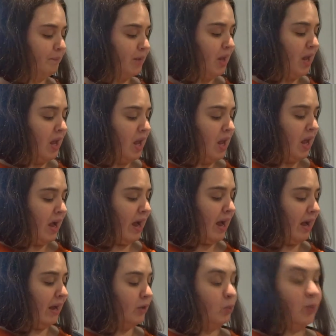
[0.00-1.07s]

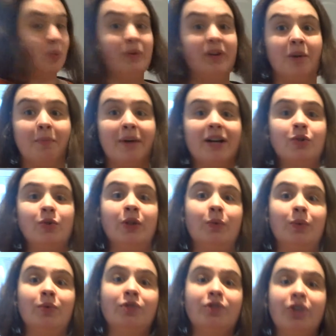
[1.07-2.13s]
And when we come back to it,
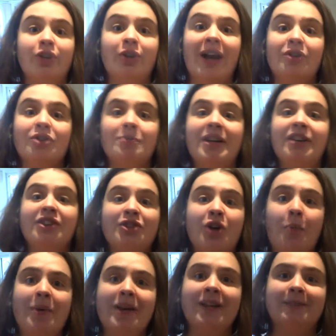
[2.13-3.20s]
we will show you how to make the
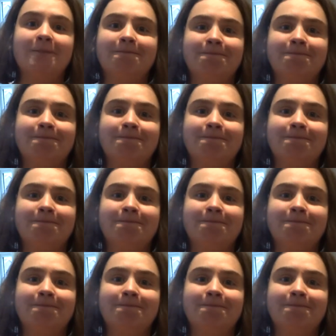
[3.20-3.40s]
topping.